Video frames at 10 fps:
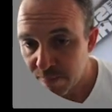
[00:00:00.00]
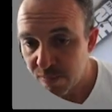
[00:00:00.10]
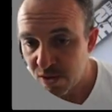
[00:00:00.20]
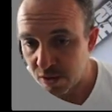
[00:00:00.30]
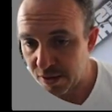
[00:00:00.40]

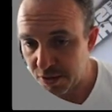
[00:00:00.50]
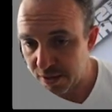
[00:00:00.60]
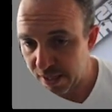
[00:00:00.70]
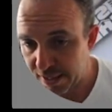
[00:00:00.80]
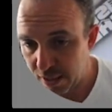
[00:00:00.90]
So that's in the
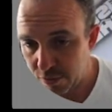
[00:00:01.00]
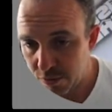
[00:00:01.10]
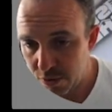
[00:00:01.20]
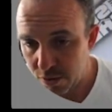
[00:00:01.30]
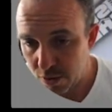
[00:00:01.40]

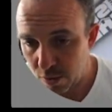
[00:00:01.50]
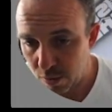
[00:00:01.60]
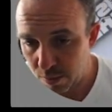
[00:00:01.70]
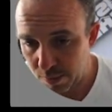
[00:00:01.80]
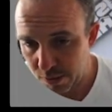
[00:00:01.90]
800s. So
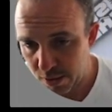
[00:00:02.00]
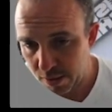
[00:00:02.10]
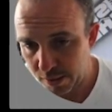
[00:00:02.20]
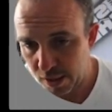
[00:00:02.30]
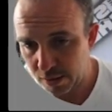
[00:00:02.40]
I'm going to say,
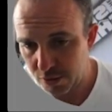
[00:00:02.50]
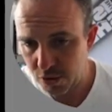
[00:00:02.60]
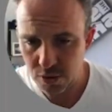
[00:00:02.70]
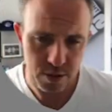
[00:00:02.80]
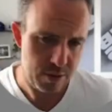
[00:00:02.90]
okay,
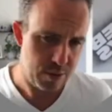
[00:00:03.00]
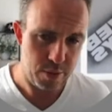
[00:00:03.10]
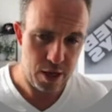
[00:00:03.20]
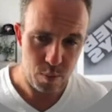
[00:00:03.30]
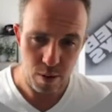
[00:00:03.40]
let's
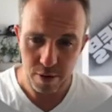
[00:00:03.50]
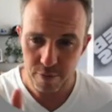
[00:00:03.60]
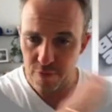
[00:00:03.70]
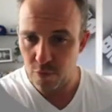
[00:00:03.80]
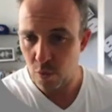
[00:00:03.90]
create one
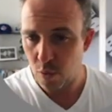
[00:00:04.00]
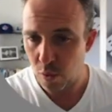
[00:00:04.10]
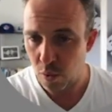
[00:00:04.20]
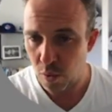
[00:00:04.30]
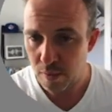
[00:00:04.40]

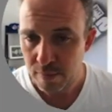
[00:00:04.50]
for